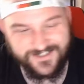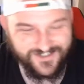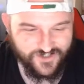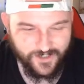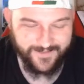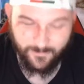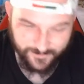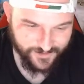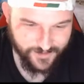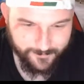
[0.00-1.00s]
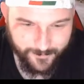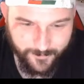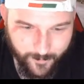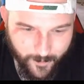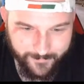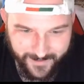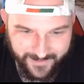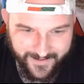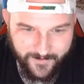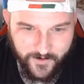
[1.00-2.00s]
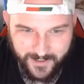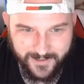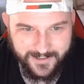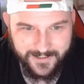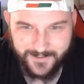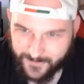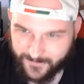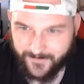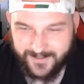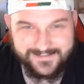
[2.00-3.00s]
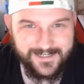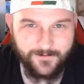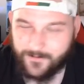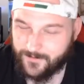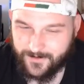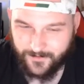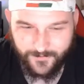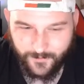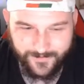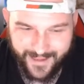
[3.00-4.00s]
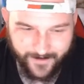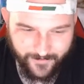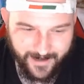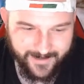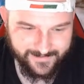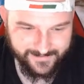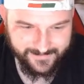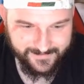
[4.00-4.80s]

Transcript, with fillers: was a stu- that was stupid on my part. That one. All right, so we're not doing that great.